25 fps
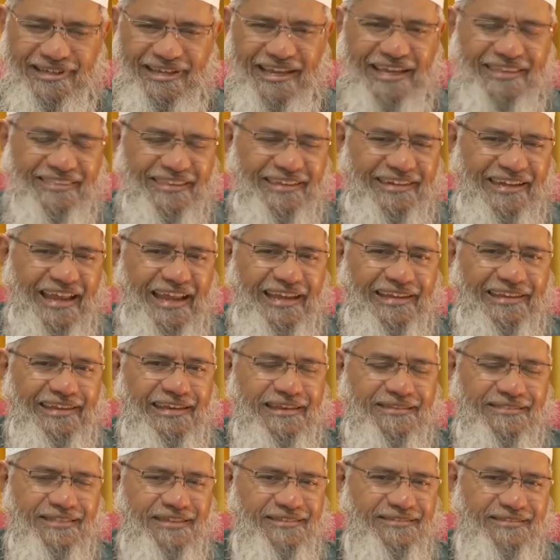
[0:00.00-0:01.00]
In the
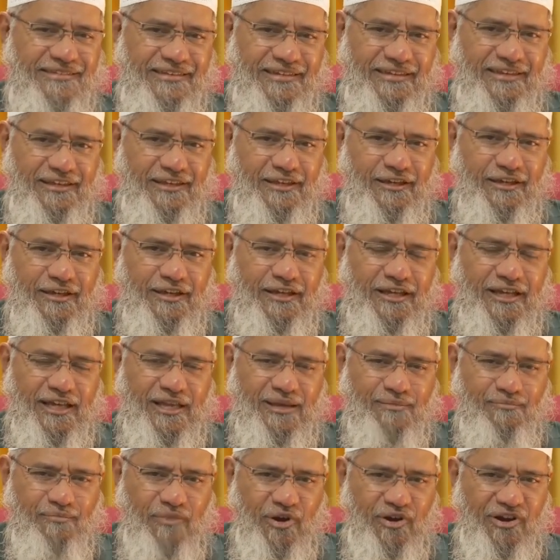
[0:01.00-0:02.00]
19th century,
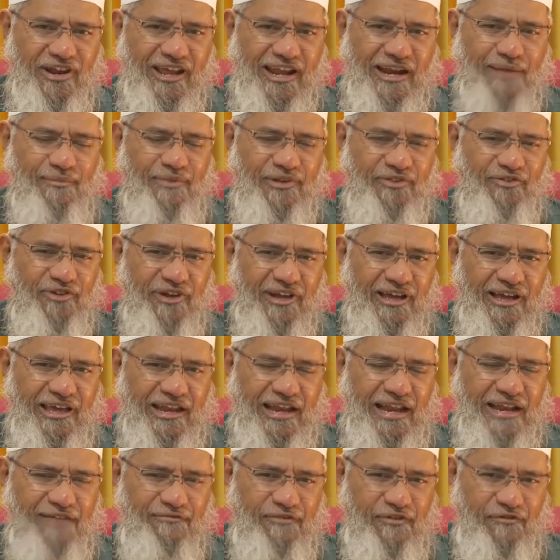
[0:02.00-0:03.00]
Maulana Rahmatullah
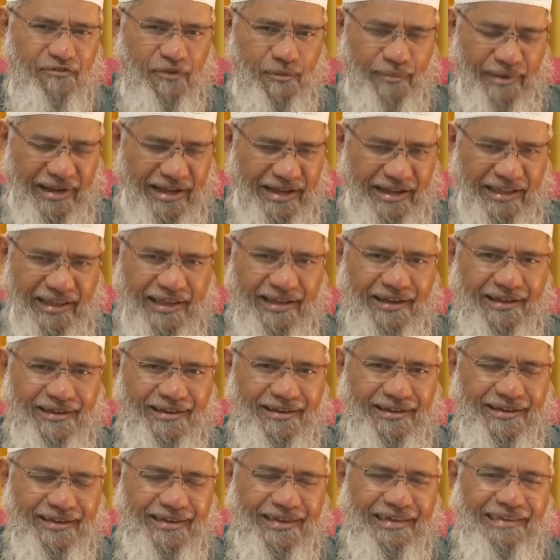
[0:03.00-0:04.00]
Qaranvi from India,
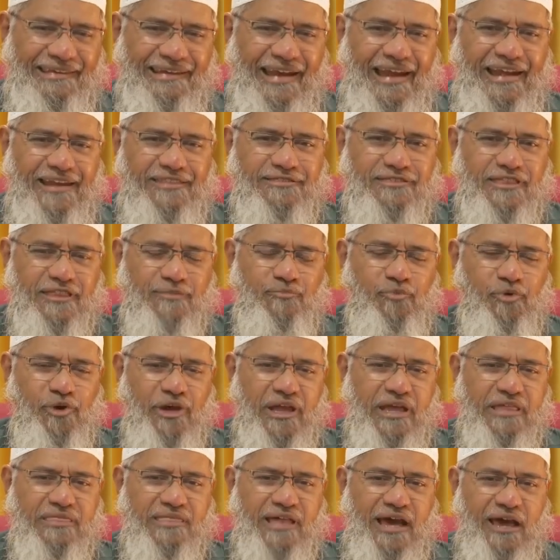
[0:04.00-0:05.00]
he writes this
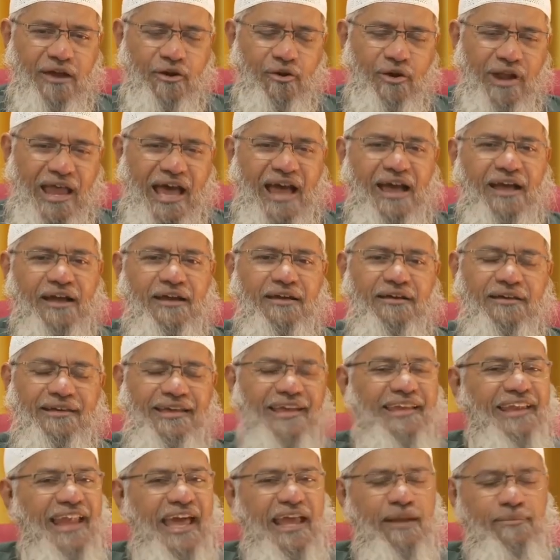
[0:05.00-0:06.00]
book, Izharul Haq,
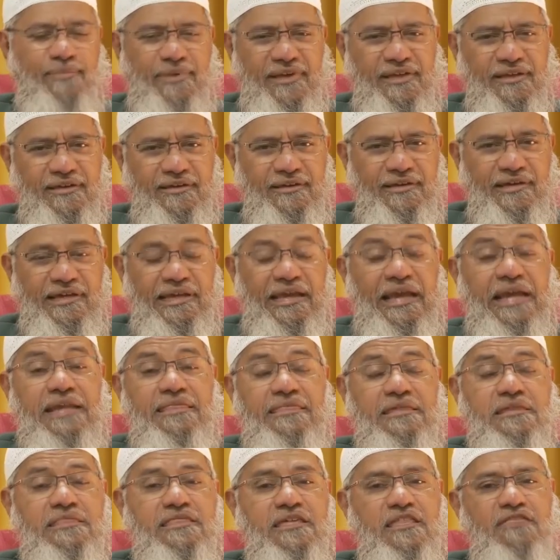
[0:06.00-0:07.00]
in Arabic.
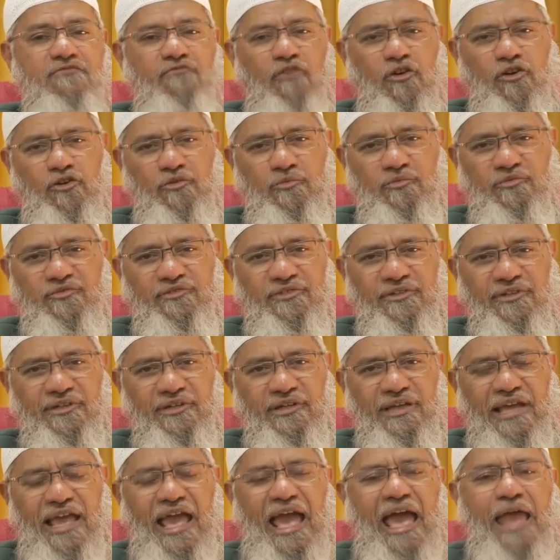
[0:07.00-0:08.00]
It's in 6 volumes.
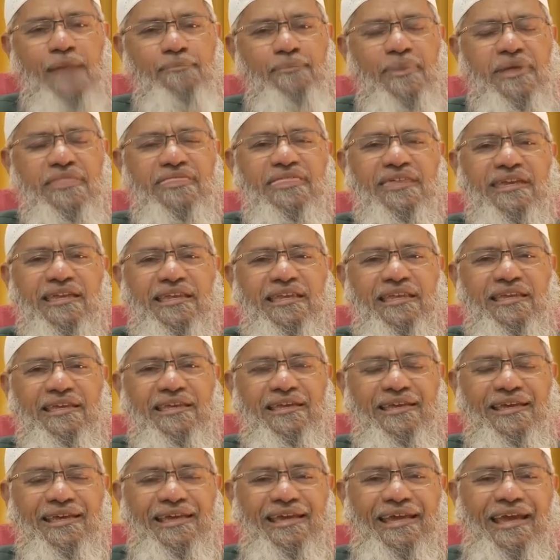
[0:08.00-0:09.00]
And
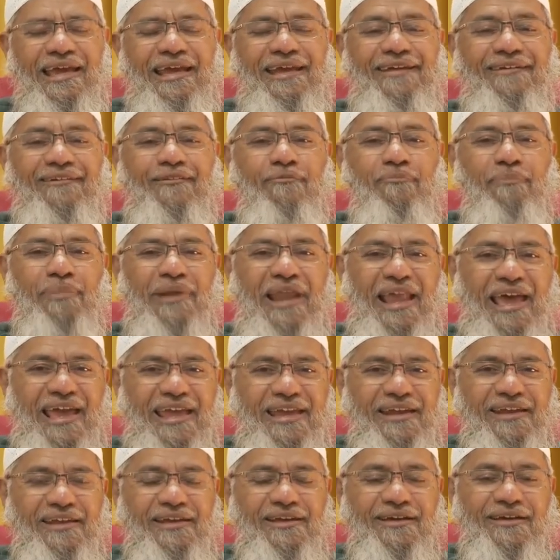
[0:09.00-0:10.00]
basically, it
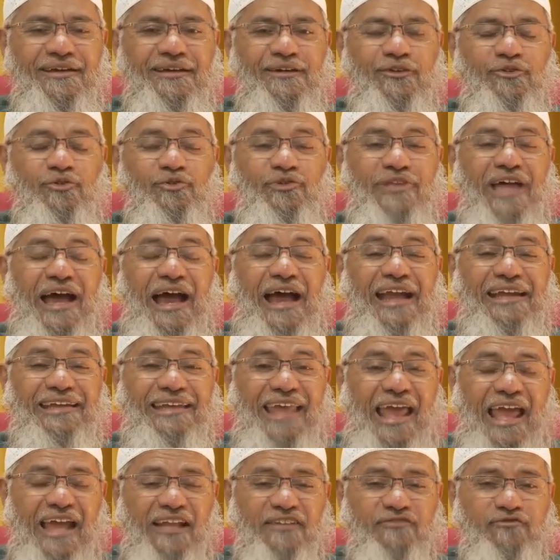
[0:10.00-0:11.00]
replied to the
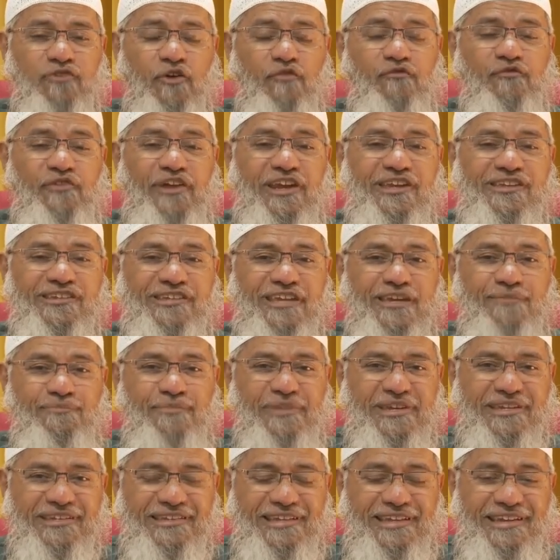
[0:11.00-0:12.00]
attacks of Christian
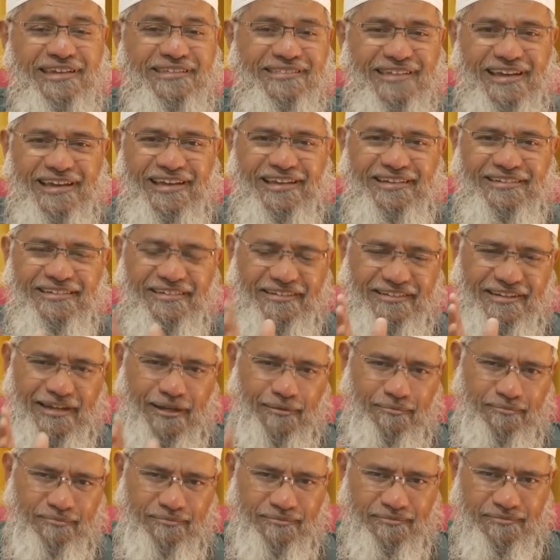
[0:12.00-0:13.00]
missionaries against
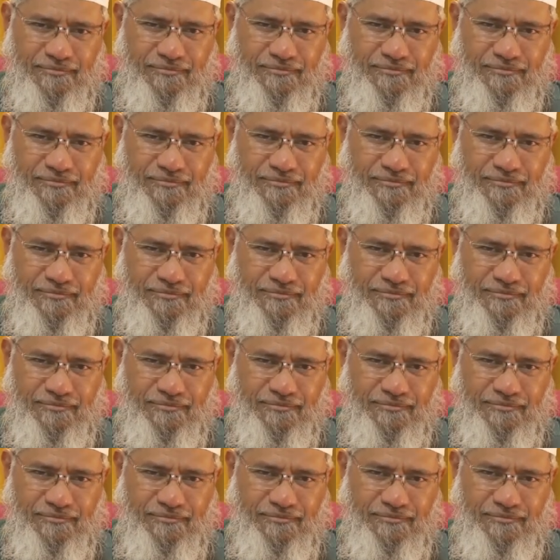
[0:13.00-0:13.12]
Islam.